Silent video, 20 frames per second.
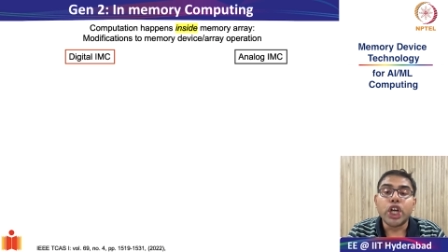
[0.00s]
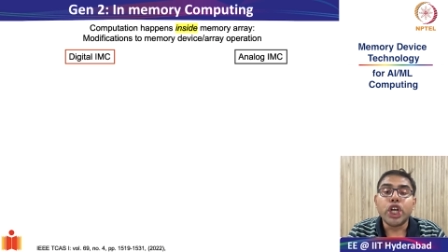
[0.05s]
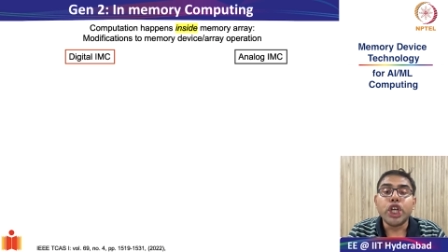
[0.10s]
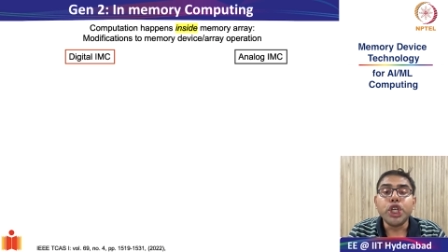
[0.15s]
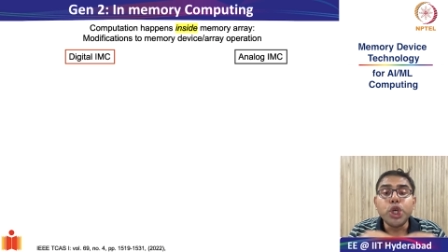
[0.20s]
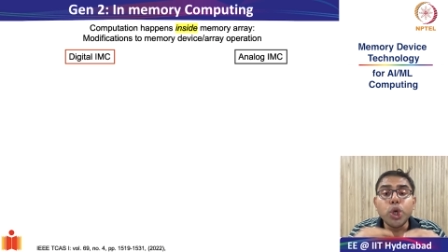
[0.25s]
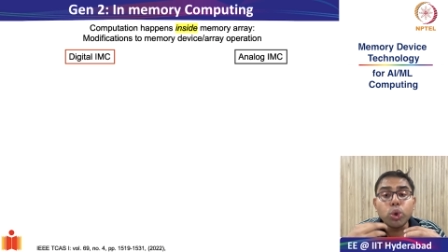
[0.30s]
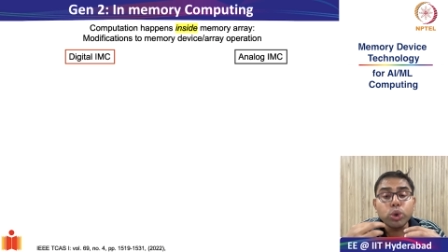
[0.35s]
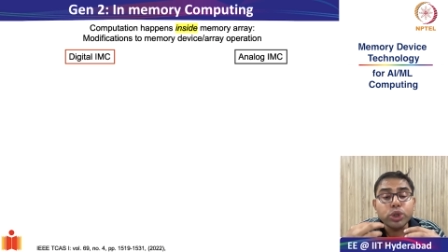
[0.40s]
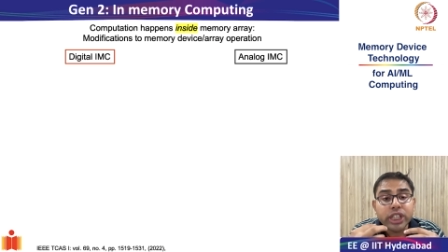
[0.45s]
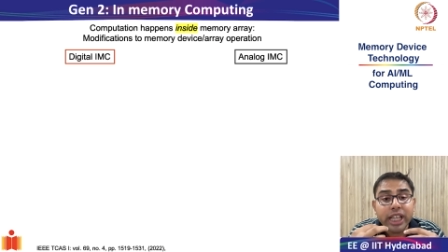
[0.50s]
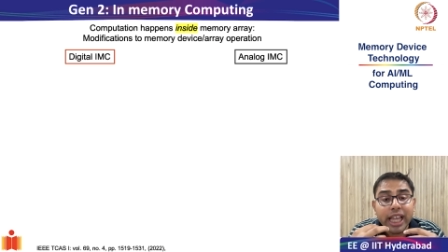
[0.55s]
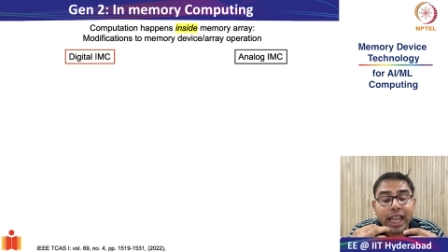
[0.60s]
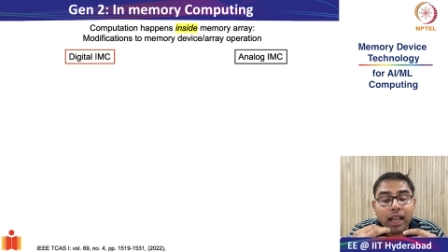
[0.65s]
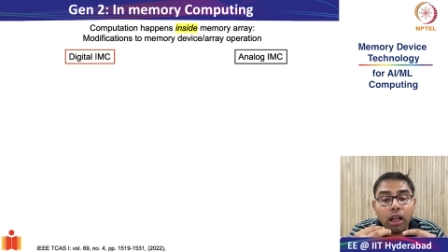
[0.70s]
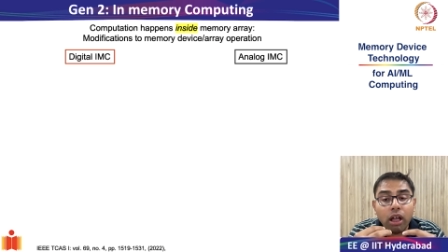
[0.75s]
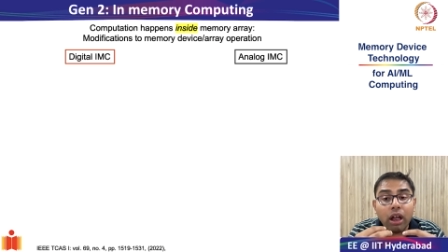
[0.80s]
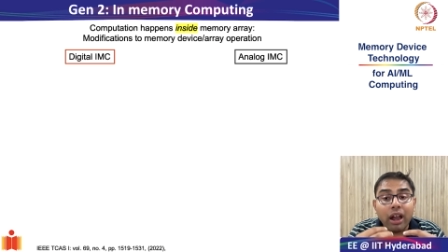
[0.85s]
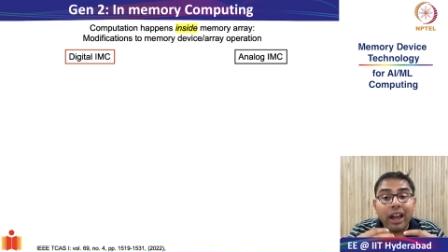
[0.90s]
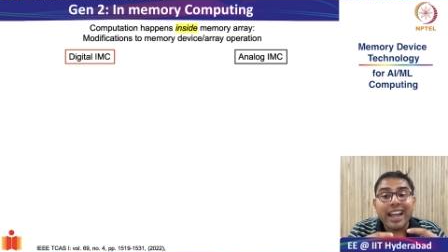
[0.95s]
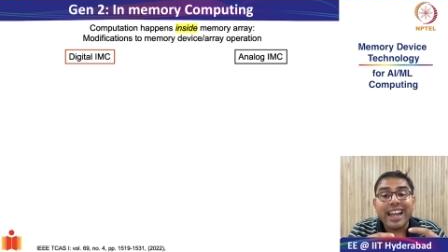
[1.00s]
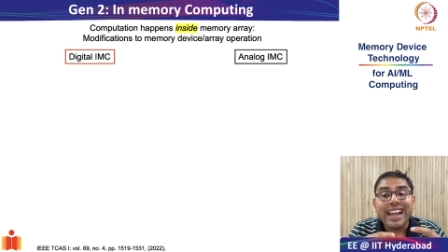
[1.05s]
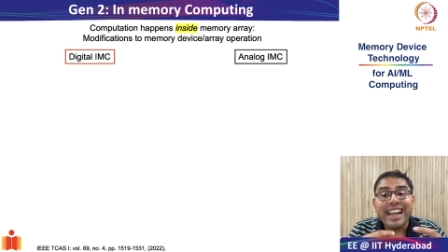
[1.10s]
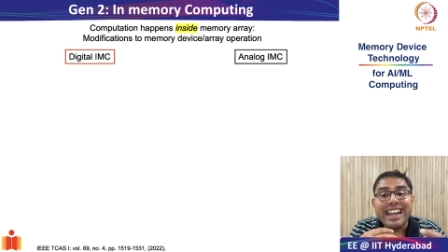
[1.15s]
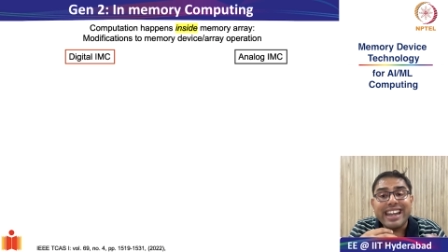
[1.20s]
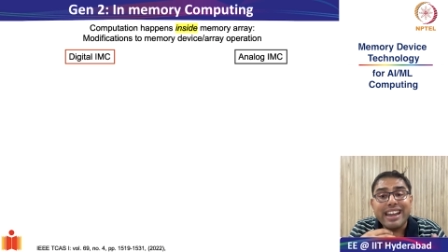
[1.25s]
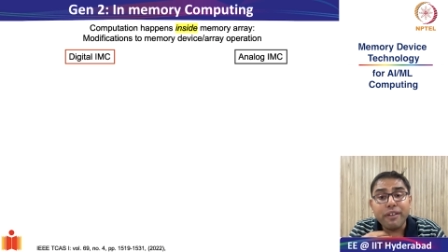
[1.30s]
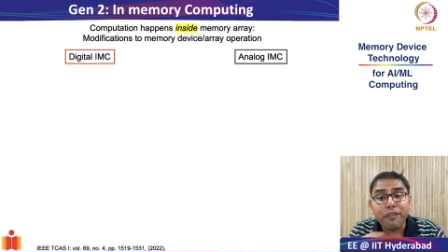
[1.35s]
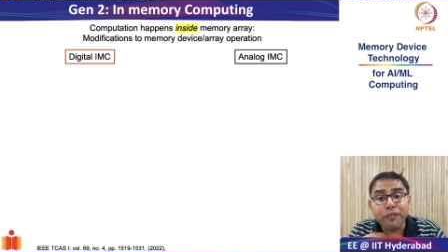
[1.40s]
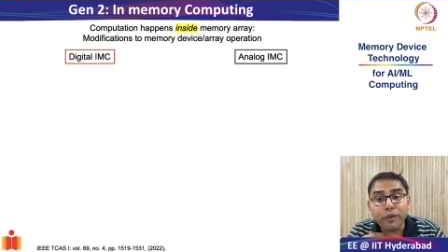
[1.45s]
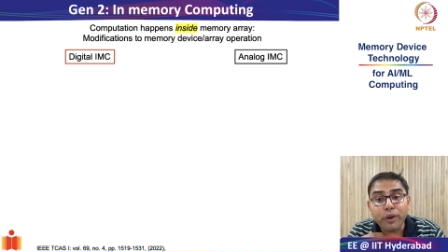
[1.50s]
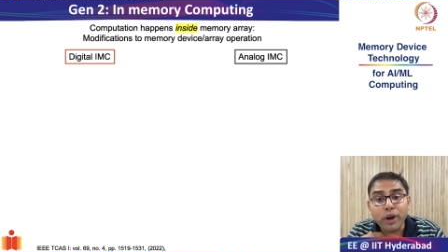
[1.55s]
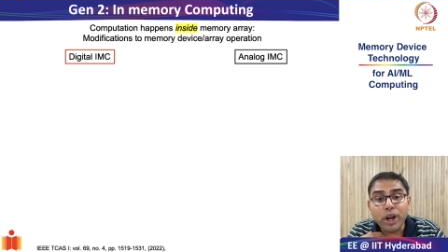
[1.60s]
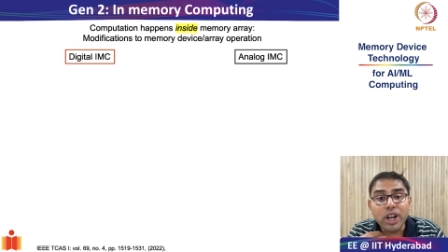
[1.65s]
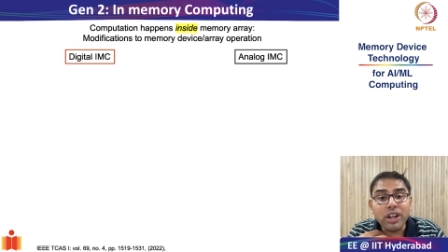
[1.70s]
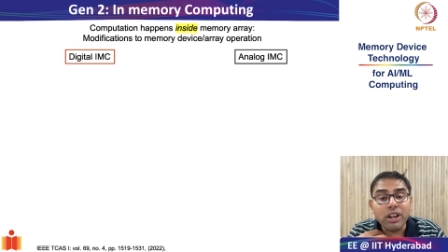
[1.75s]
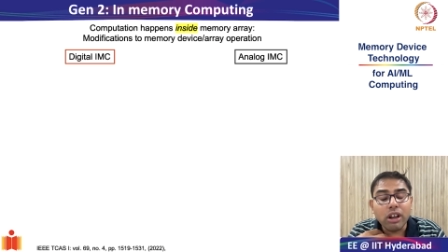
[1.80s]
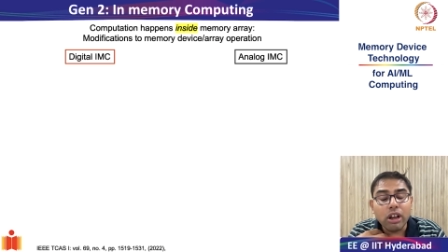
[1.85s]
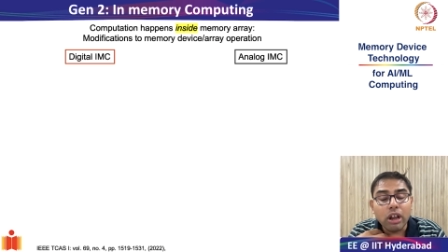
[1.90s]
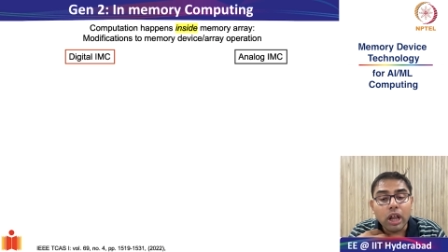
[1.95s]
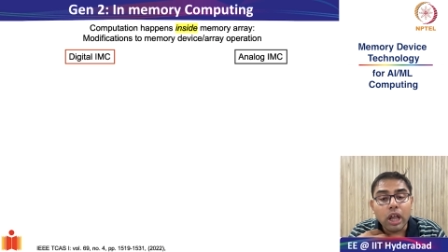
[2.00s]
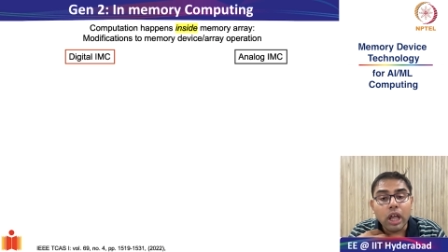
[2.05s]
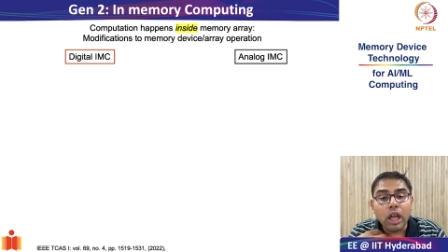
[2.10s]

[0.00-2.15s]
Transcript: using different